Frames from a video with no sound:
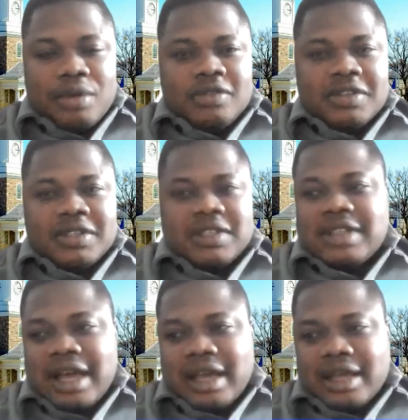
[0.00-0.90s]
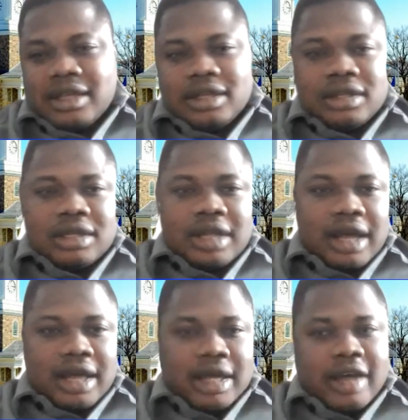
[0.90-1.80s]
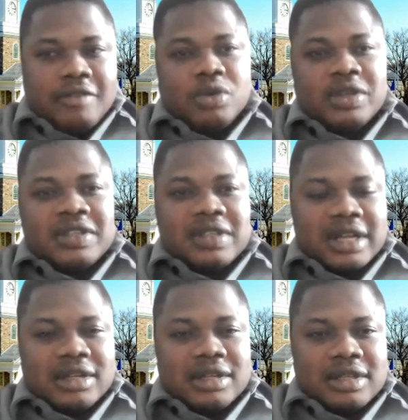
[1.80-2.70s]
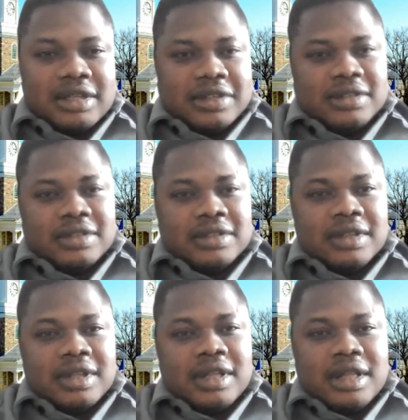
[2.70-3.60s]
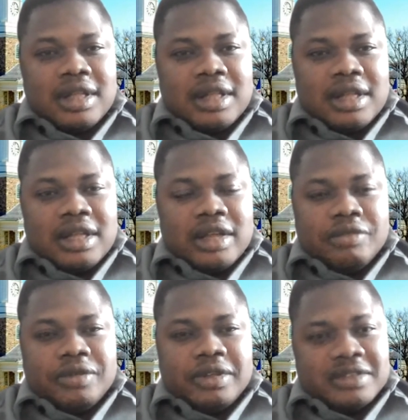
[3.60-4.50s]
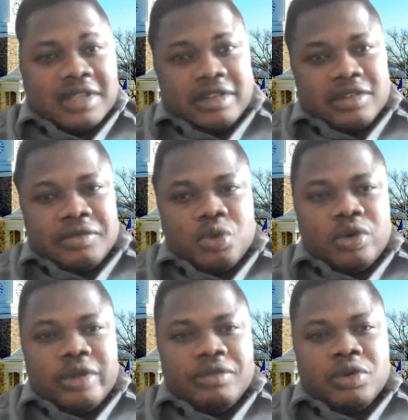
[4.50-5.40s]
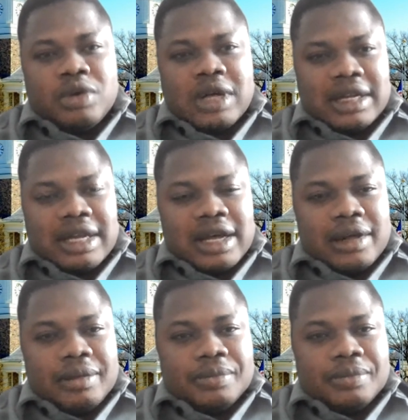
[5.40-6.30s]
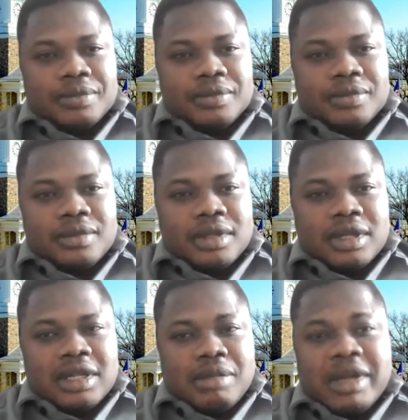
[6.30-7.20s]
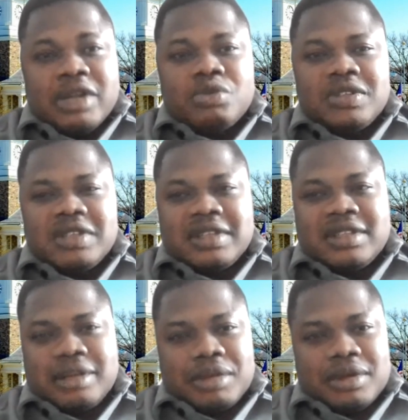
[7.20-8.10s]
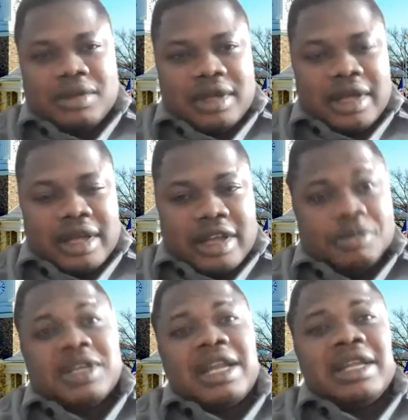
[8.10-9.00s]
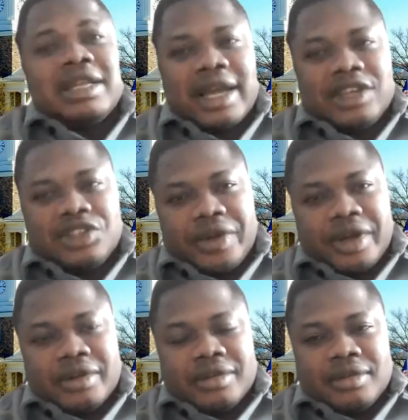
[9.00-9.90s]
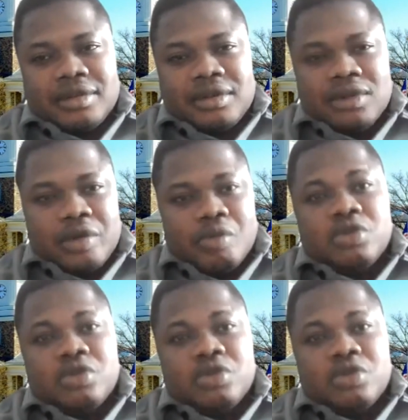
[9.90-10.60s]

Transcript: And one of the things I have always said is this. If you look at the medical system, especially in Nigeria, in